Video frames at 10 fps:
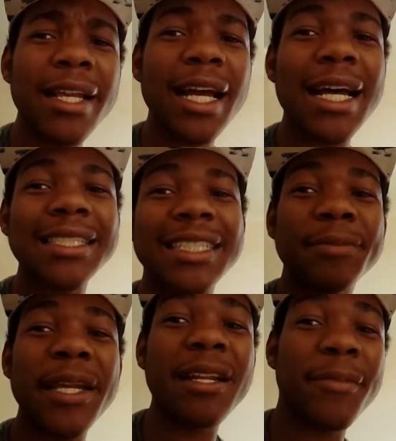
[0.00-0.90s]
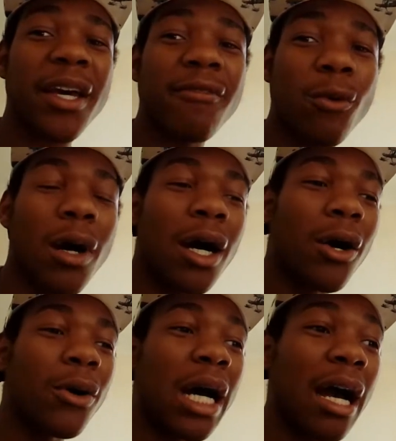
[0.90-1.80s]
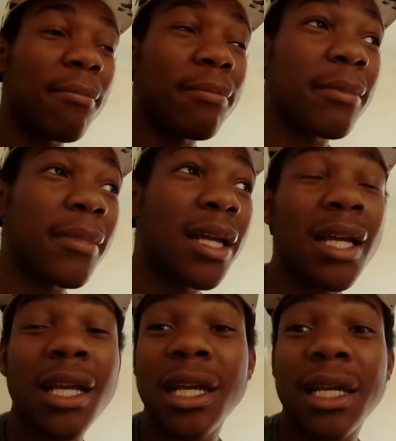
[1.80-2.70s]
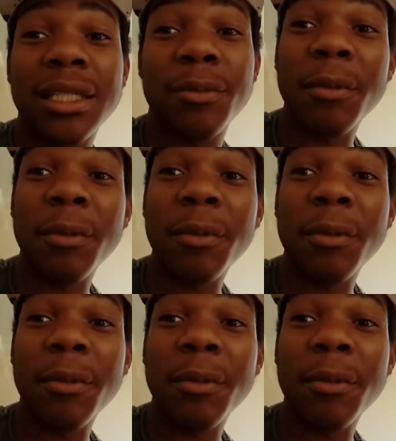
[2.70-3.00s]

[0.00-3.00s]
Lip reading: Guys, it's been a bit of a while. You're